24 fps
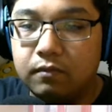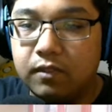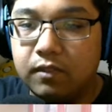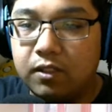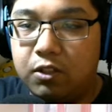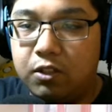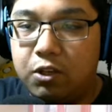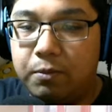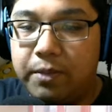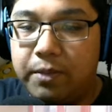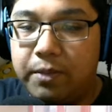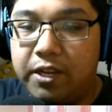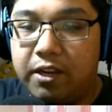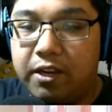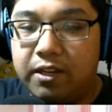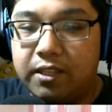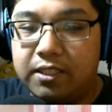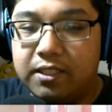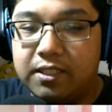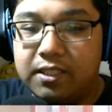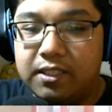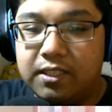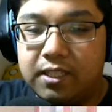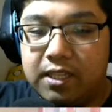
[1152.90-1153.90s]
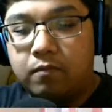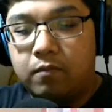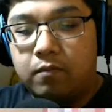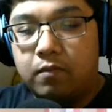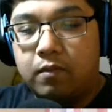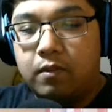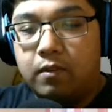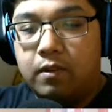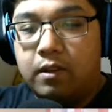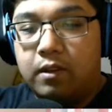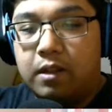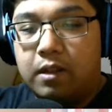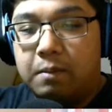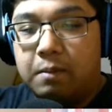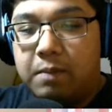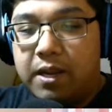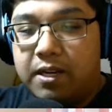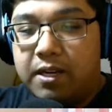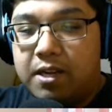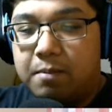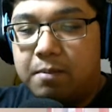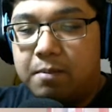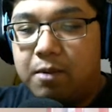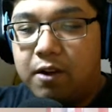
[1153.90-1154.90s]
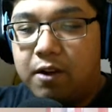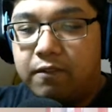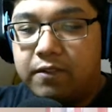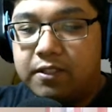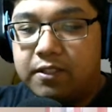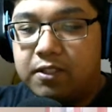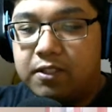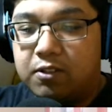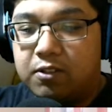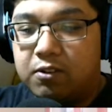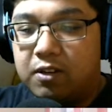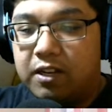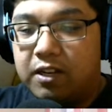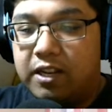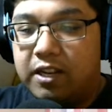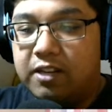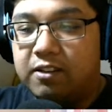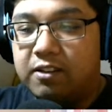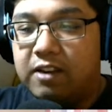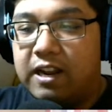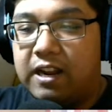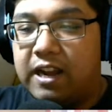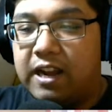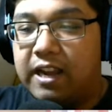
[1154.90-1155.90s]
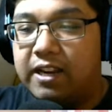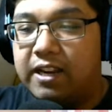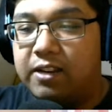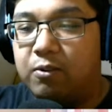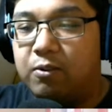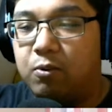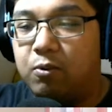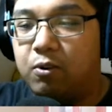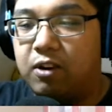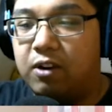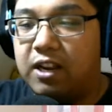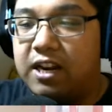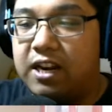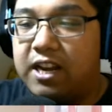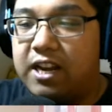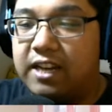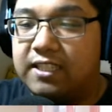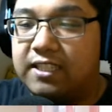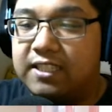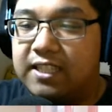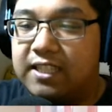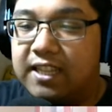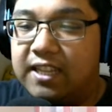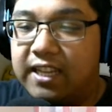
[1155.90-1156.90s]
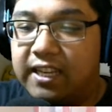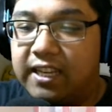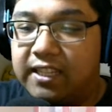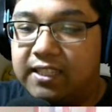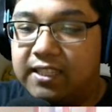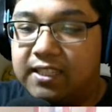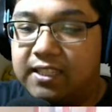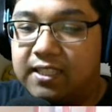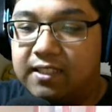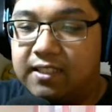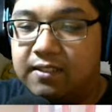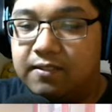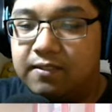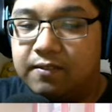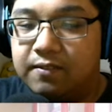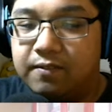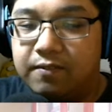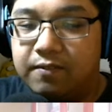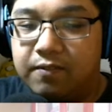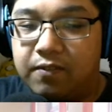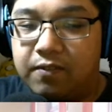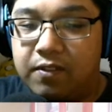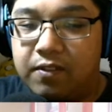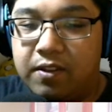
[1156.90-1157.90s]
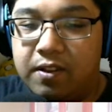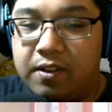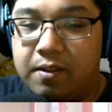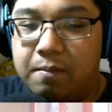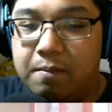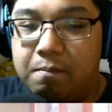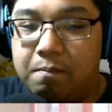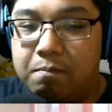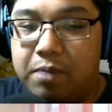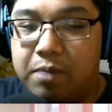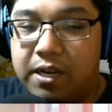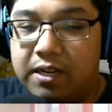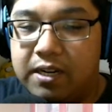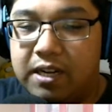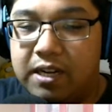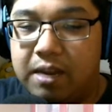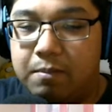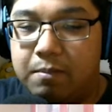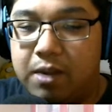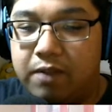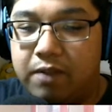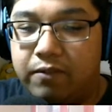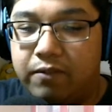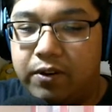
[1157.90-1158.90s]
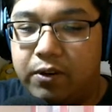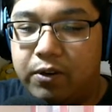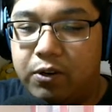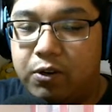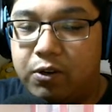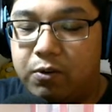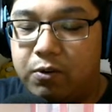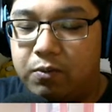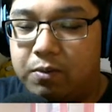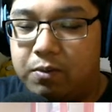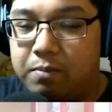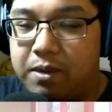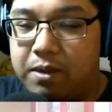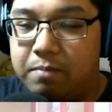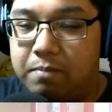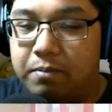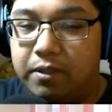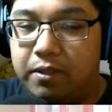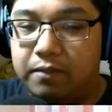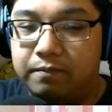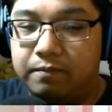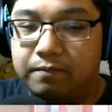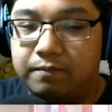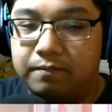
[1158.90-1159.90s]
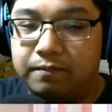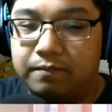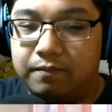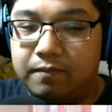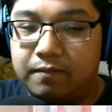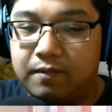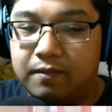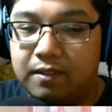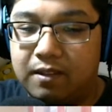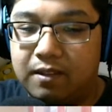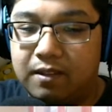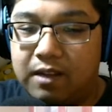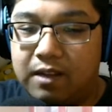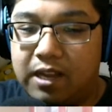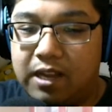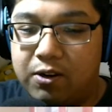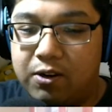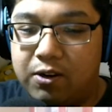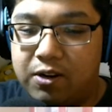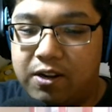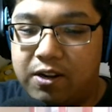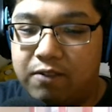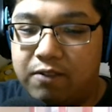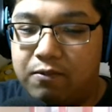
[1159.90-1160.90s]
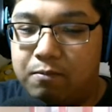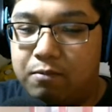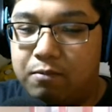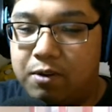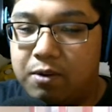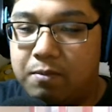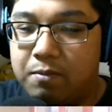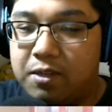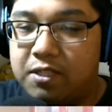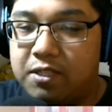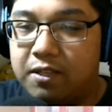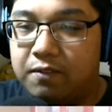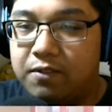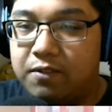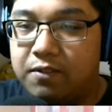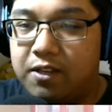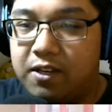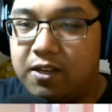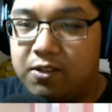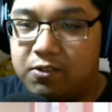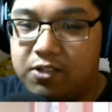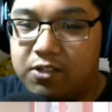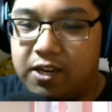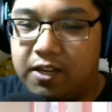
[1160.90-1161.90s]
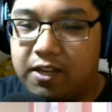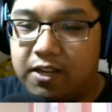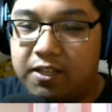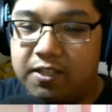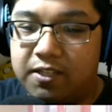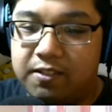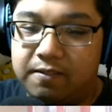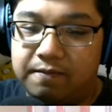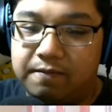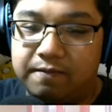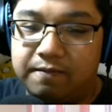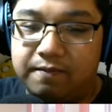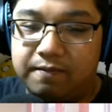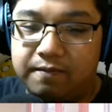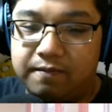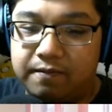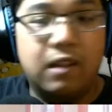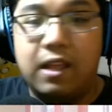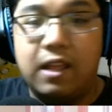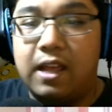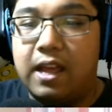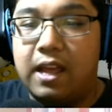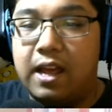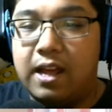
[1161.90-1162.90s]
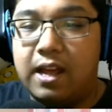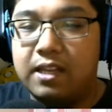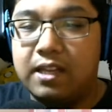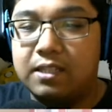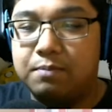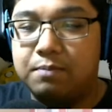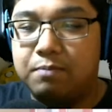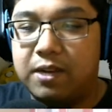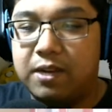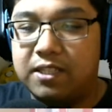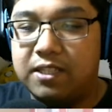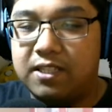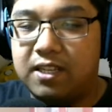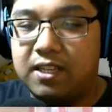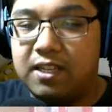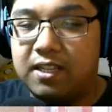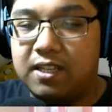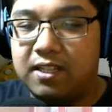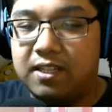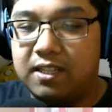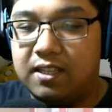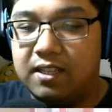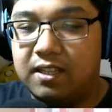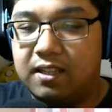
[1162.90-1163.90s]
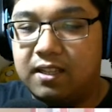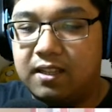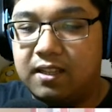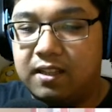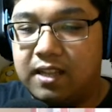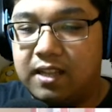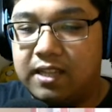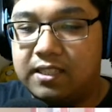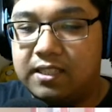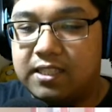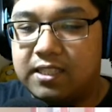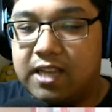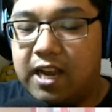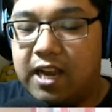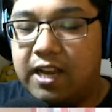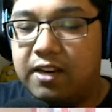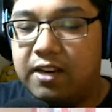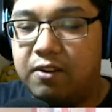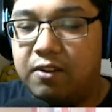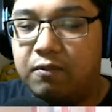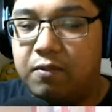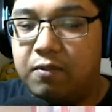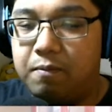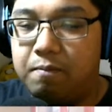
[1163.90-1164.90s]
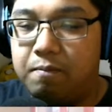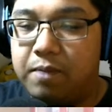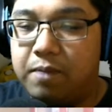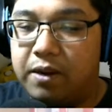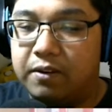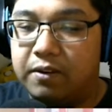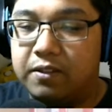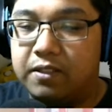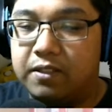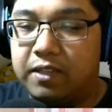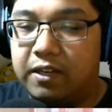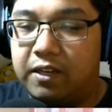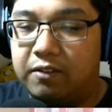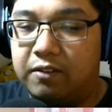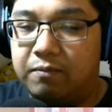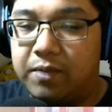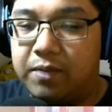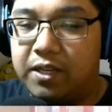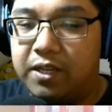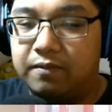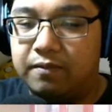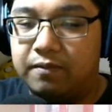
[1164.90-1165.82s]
To be honest, I might come off as a good leader and I can organize things. But I'm not very good with people. I couldn't even bring myself to interject. As president, that's kind of embarrassing of me.